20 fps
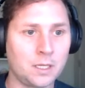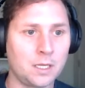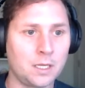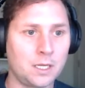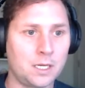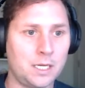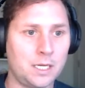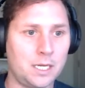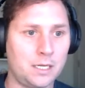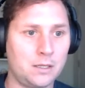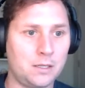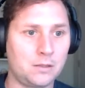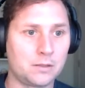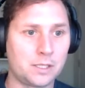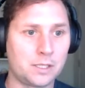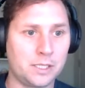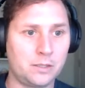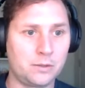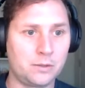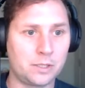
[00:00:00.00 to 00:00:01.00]
Now,
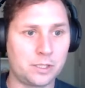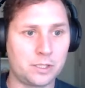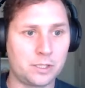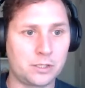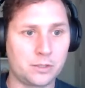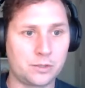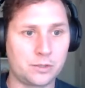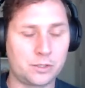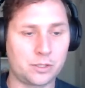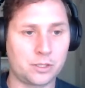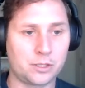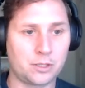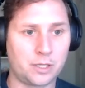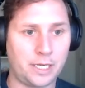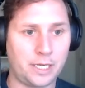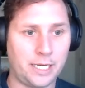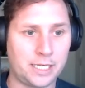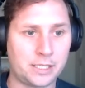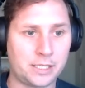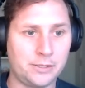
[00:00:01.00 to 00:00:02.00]
in order to do so, I
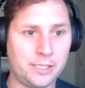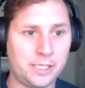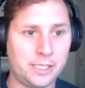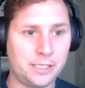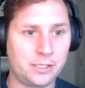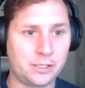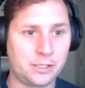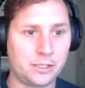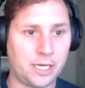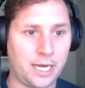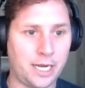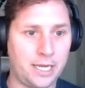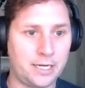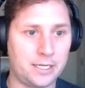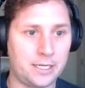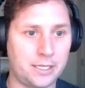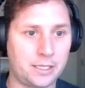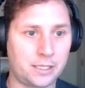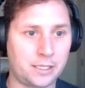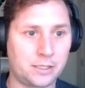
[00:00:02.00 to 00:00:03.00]
actually need to add
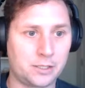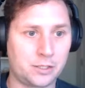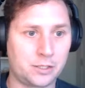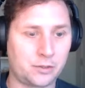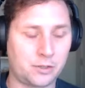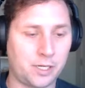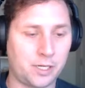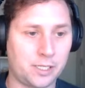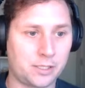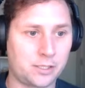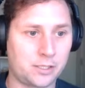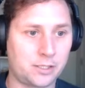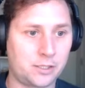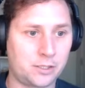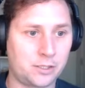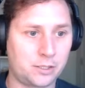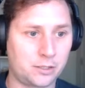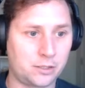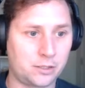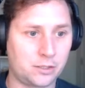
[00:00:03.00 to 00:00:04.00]
another constraint
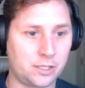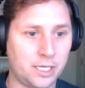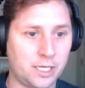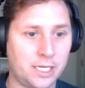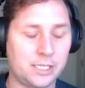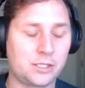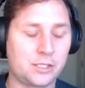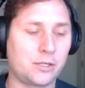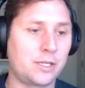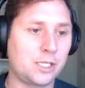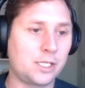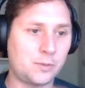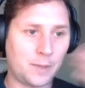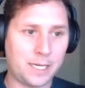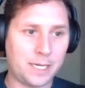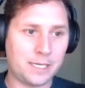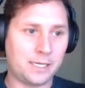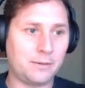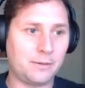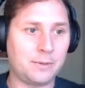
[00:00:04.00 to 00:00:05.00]
to... So this way,
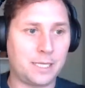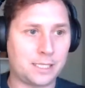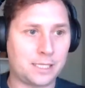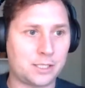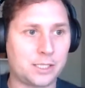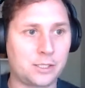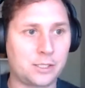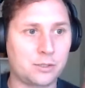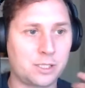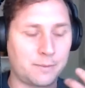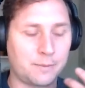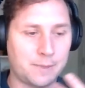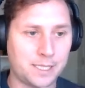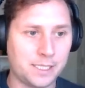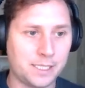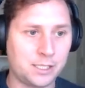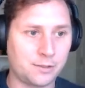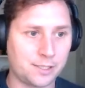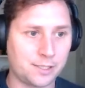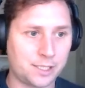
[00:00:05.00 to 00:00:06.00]
it will actually do something
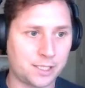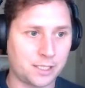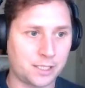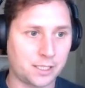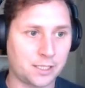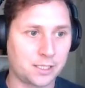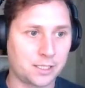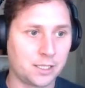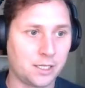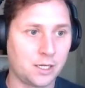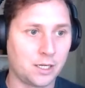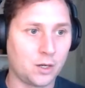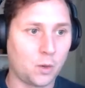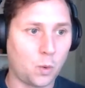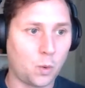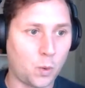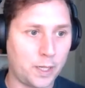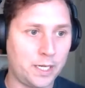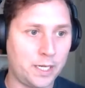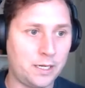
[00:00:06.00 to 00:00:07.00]
interesting
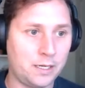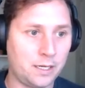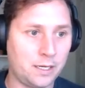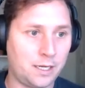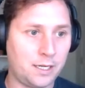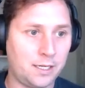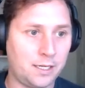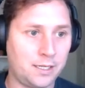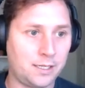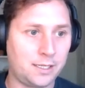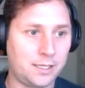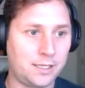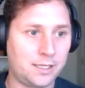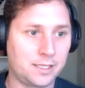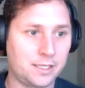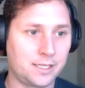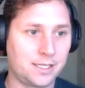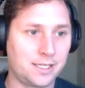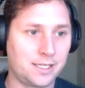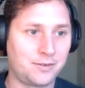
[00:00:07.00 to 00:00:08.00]
when I
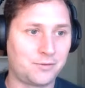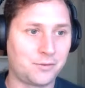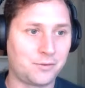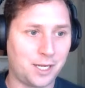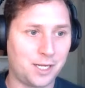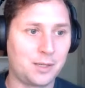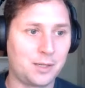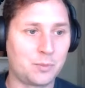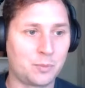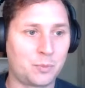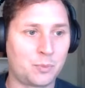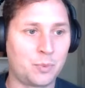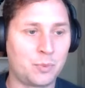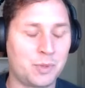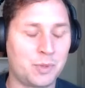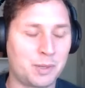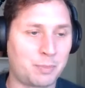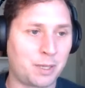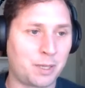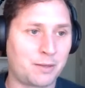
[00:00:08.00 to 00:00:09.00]
run the
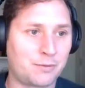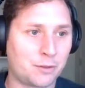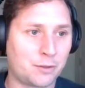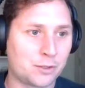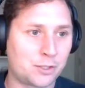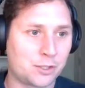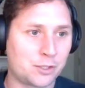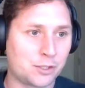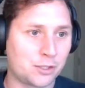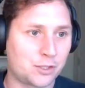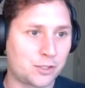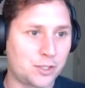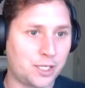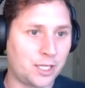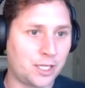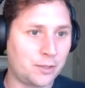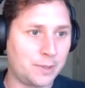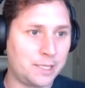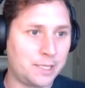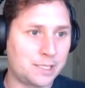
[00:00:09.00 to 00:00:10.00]
breadth first search.
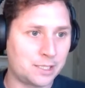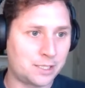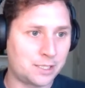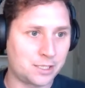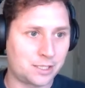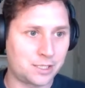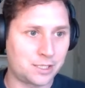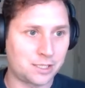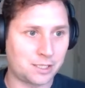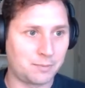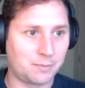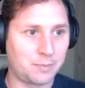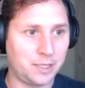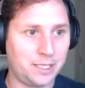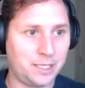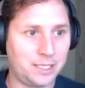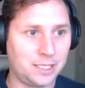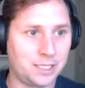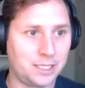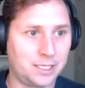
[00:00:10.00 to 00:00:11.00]
Otherwise, it just is
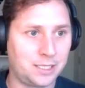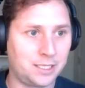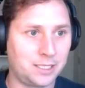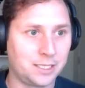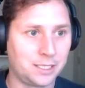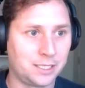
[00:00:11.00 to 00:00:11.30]
completely...